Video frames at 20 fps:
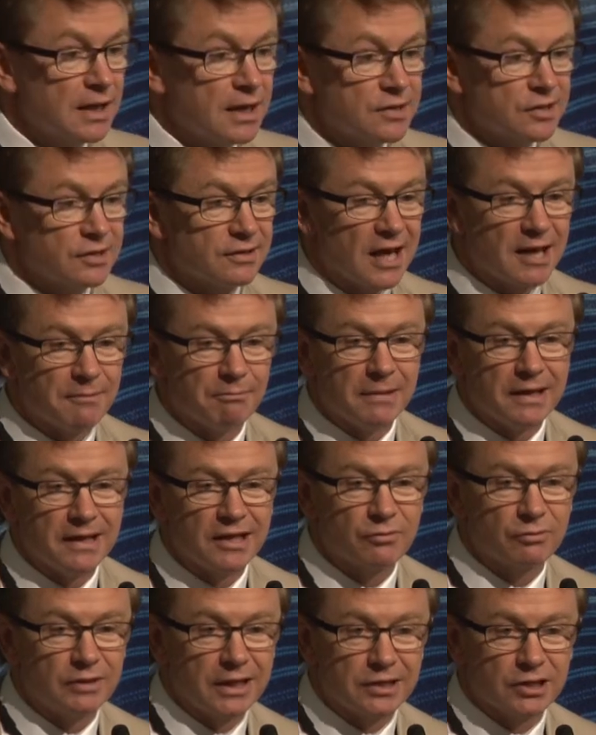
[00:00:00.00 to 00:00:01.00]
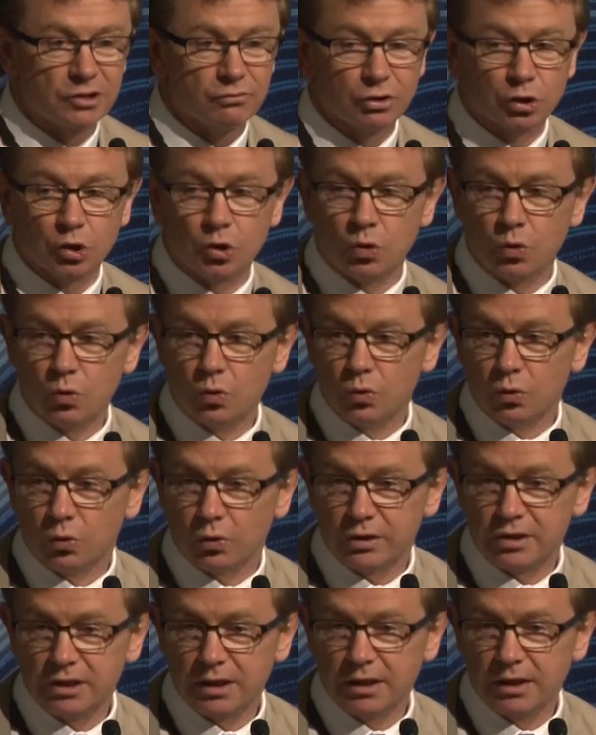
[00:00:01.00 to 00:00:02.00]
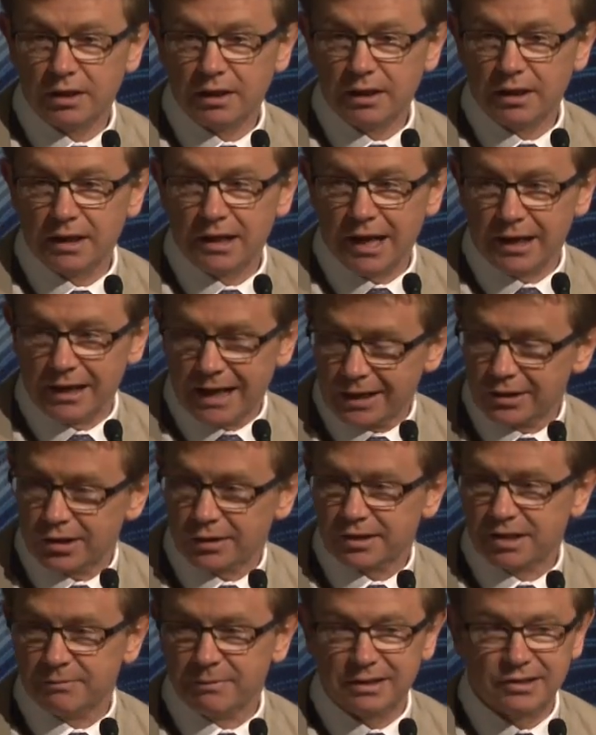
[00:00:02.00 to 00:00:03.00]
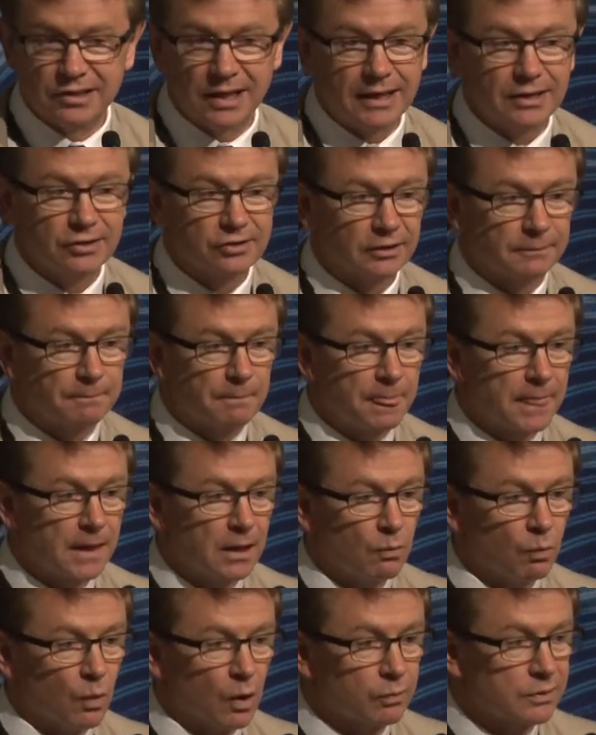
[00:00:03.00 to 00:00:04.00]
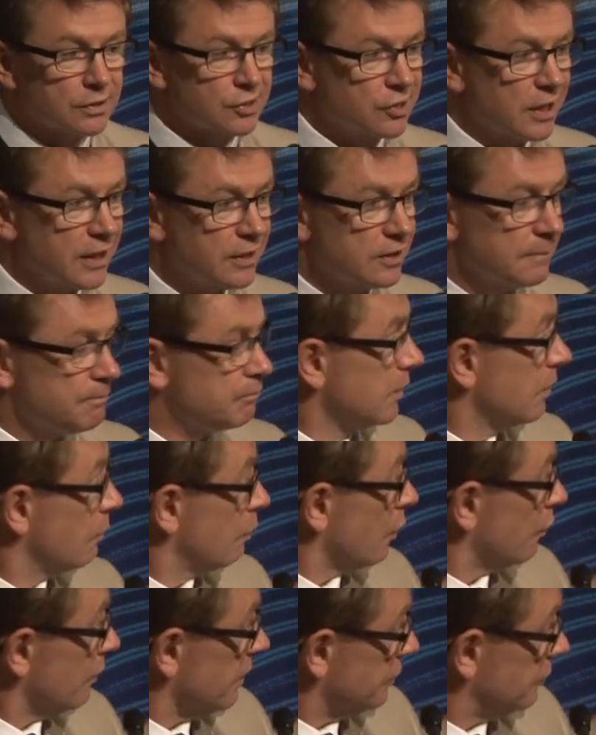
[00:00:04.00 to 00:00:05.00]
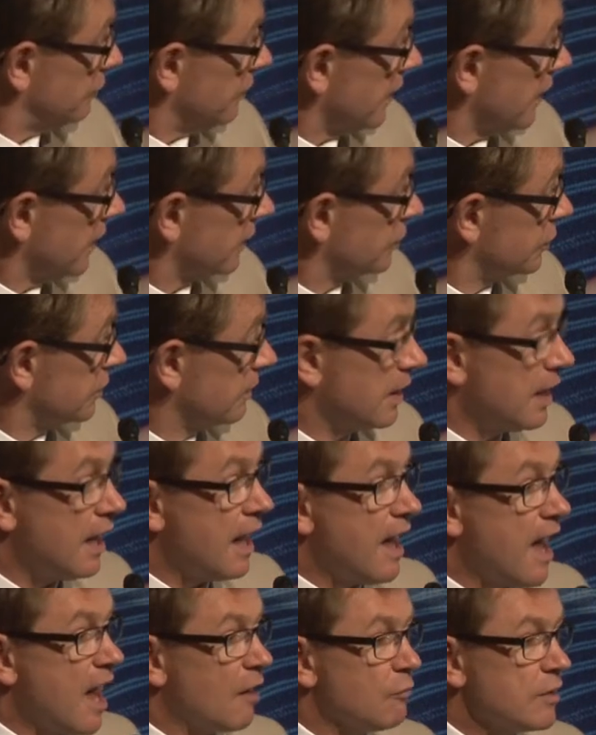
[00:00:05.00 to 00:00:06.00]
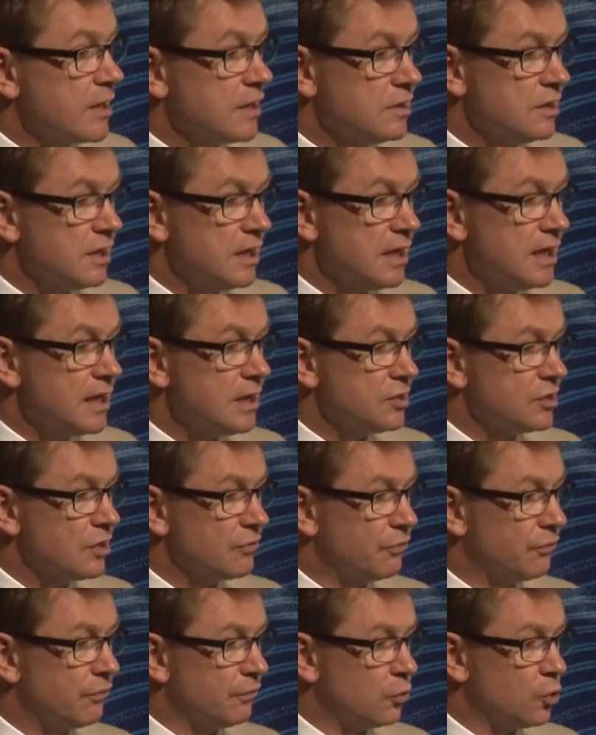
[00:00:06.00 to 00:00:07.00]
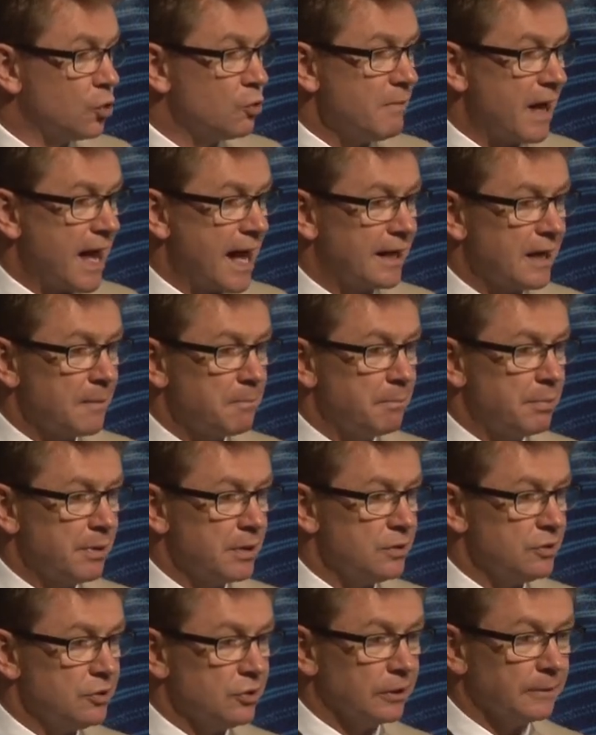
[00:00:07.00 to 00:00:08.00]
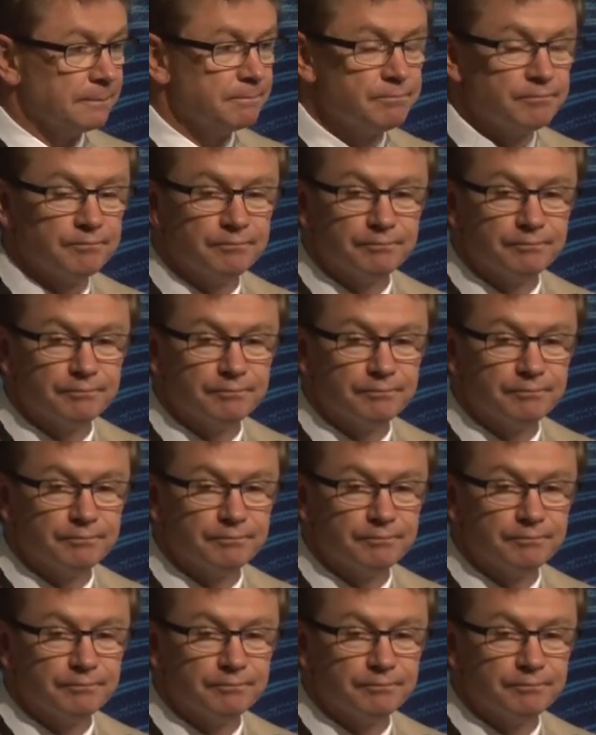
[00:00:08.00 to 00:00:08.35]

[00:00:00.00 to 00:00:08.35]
So that means we need to record in our documentation what was said, what we found, and we need to form an opinion.